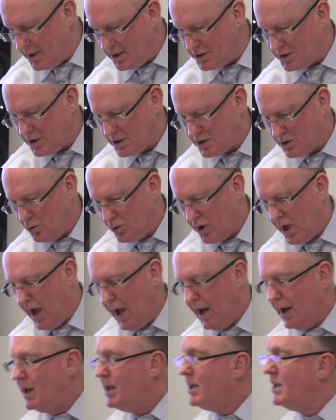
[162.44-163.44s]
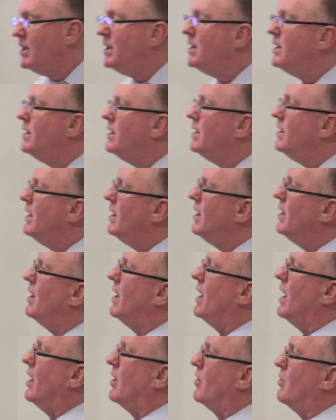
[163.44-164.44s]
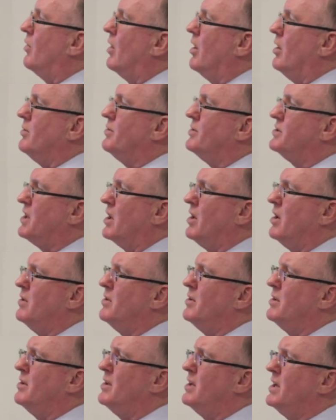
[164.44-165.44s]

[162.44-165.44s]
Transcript: let's just look at our growth. So